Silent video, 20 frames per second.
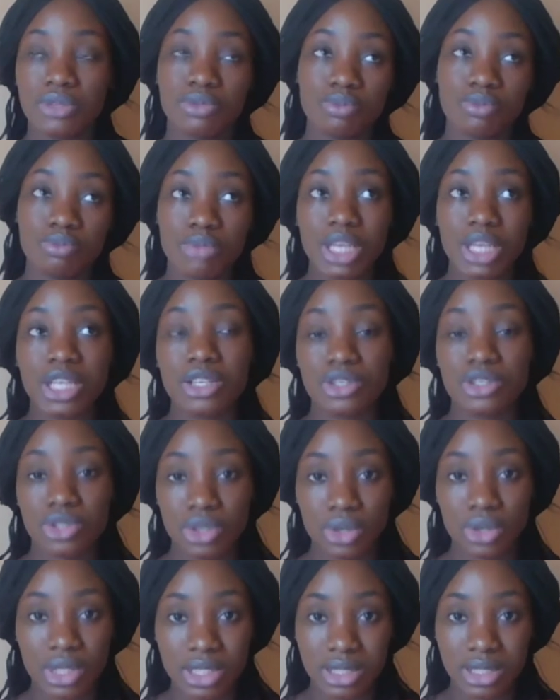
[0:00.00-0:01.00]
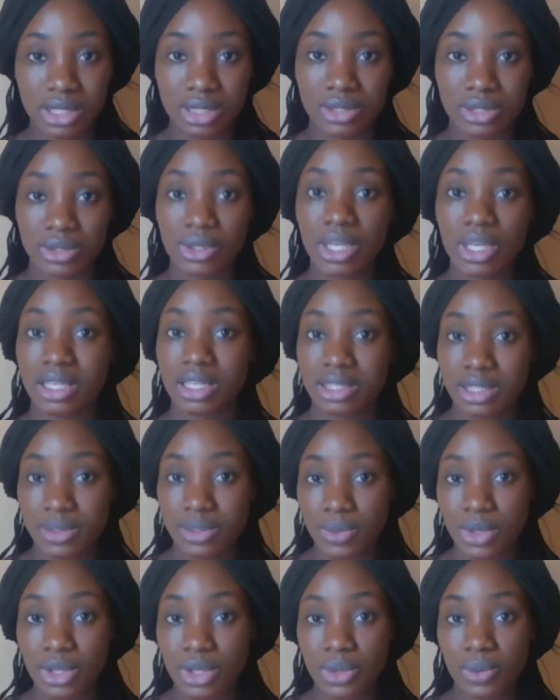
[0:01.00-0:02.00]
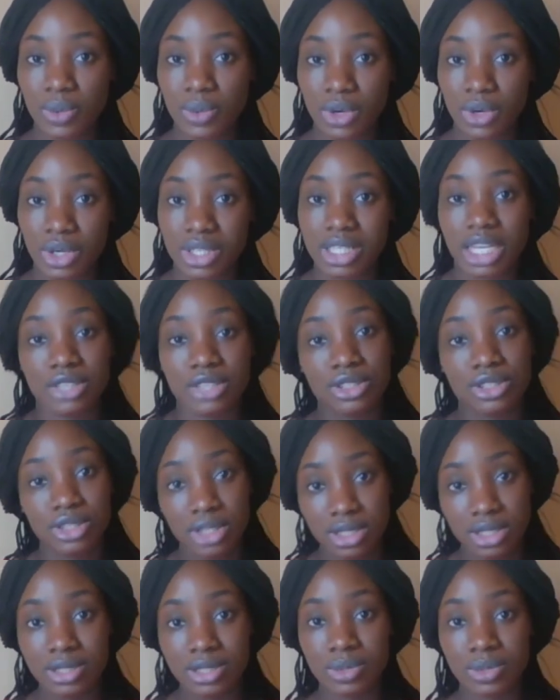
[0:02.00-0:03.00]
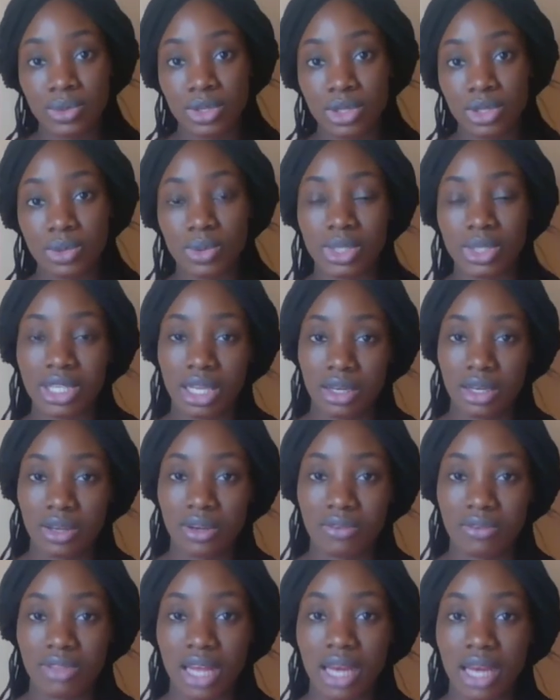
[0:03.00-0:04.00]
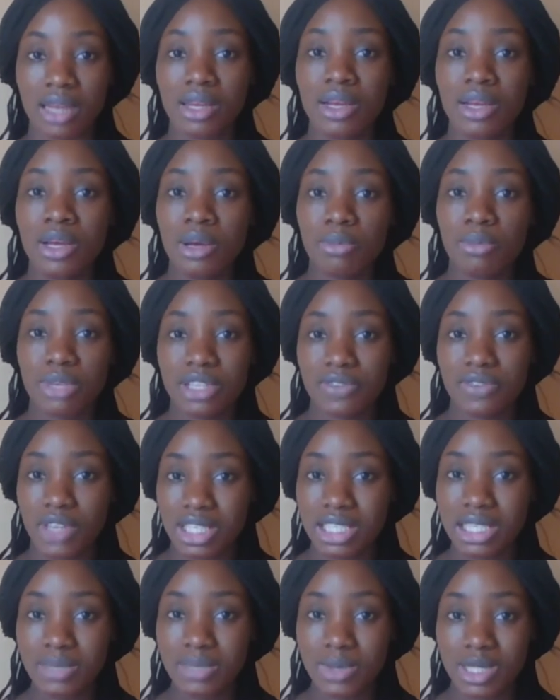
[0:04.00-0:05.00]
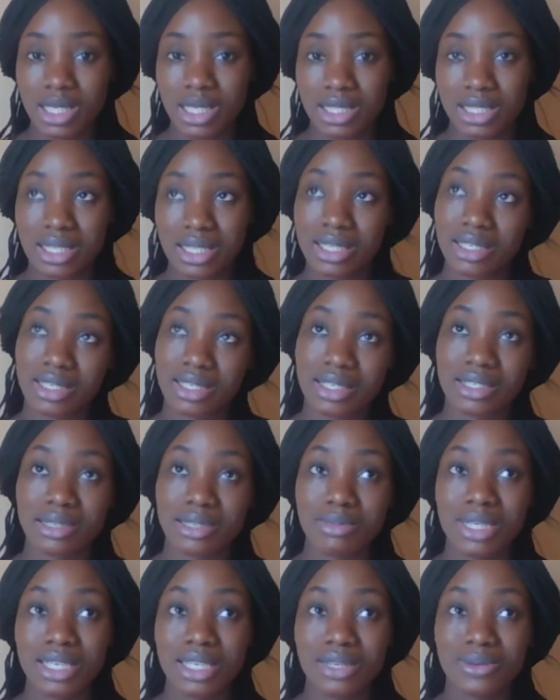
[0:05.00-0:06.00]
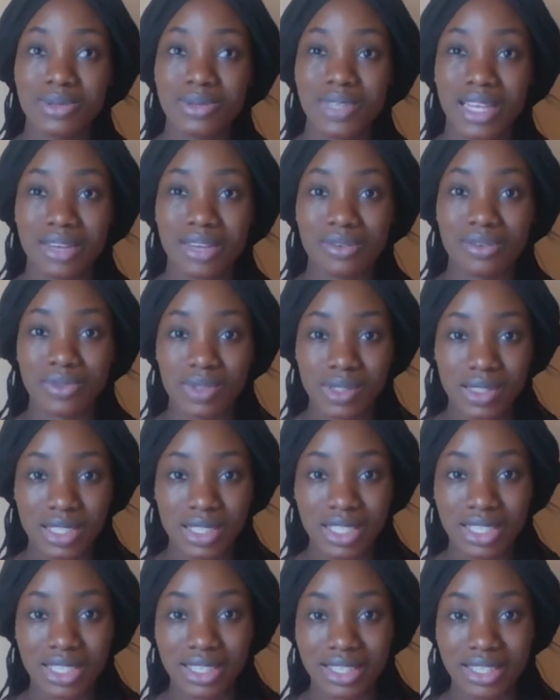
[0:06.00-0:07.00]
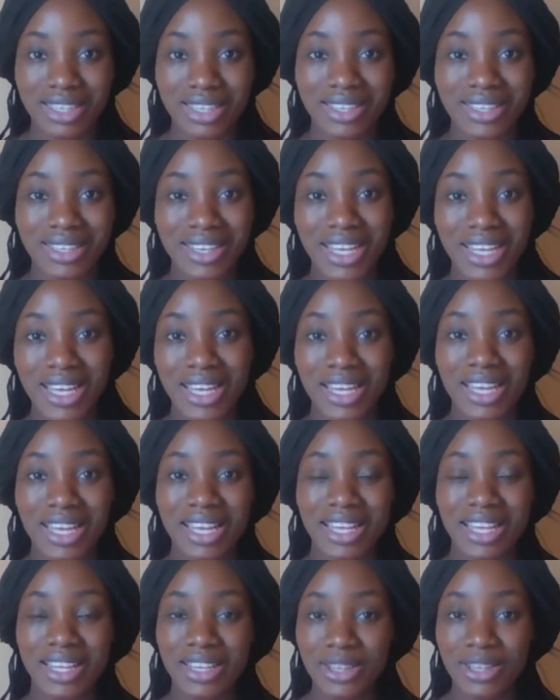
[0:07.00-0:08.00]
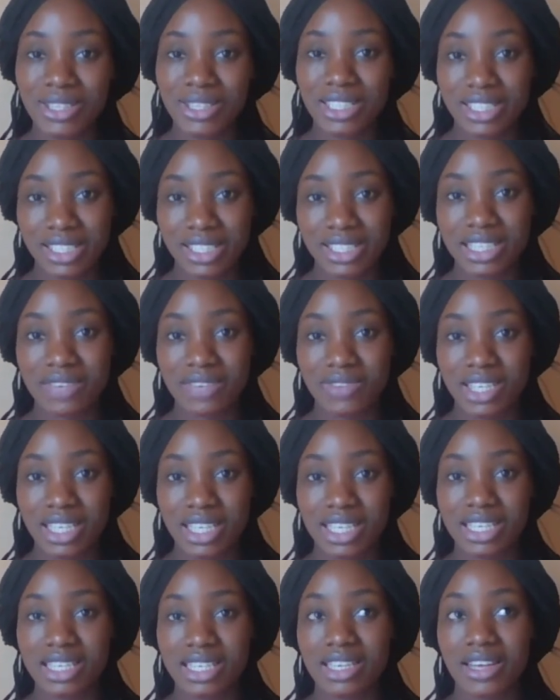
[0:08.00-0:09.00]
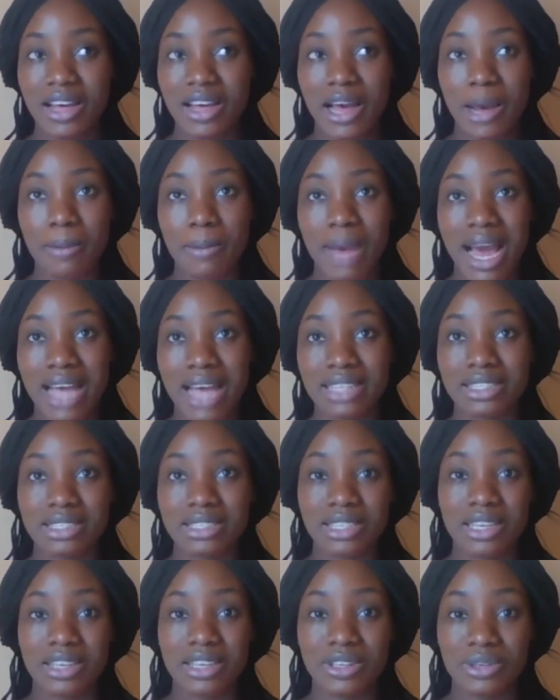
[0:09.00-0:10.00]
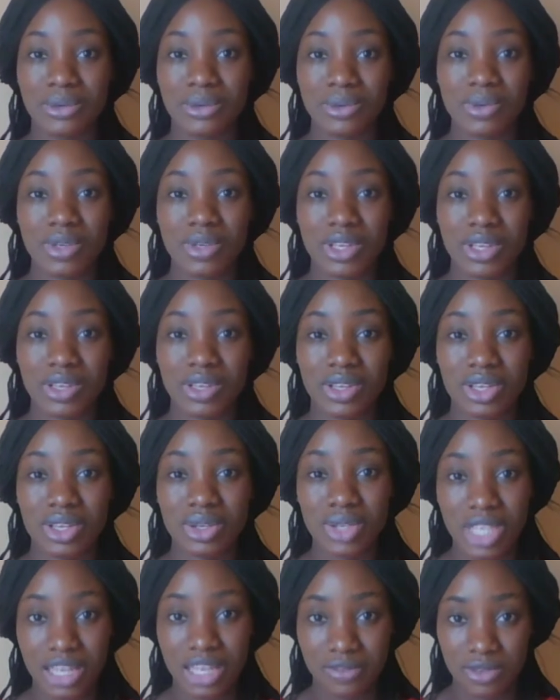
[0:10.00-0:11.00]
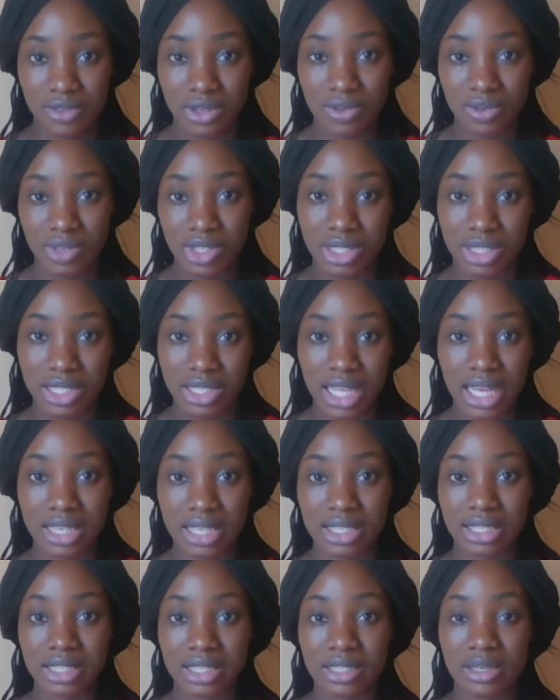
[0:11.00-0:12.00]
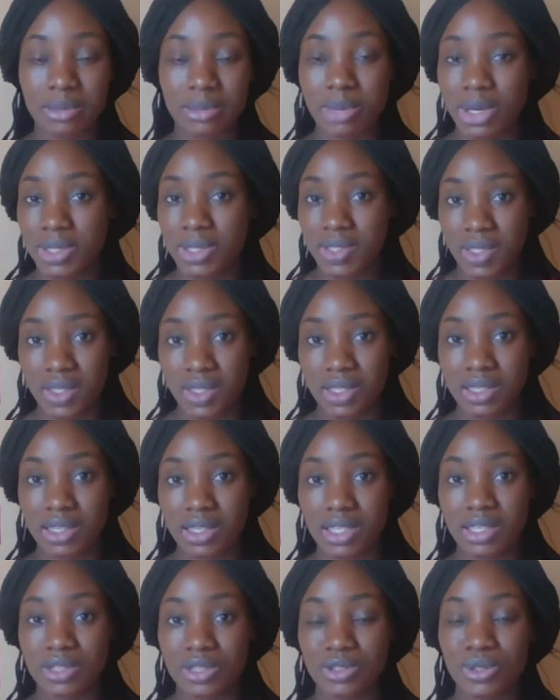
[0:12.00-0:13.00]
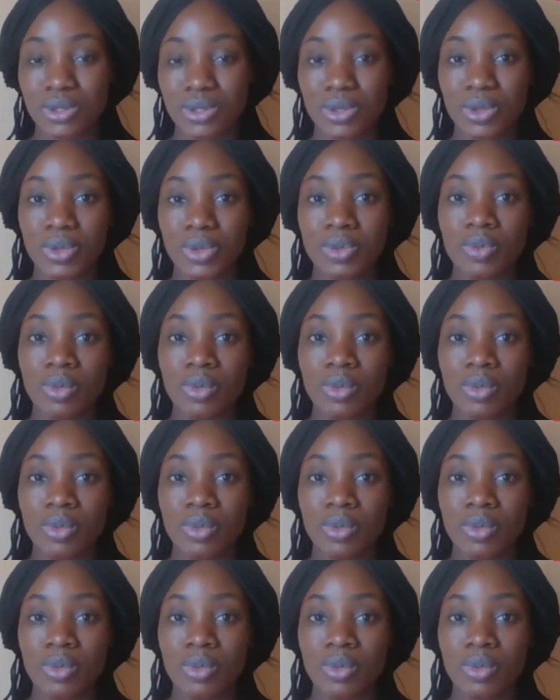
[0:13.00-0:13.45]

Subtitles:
making choices. Okay, is this what you want? Are you sure this is what you want? And all of that. But if you're dealing with a teenager, somebody who's like 14, he or she definitely has, you know, a good level of understanding about certain things. So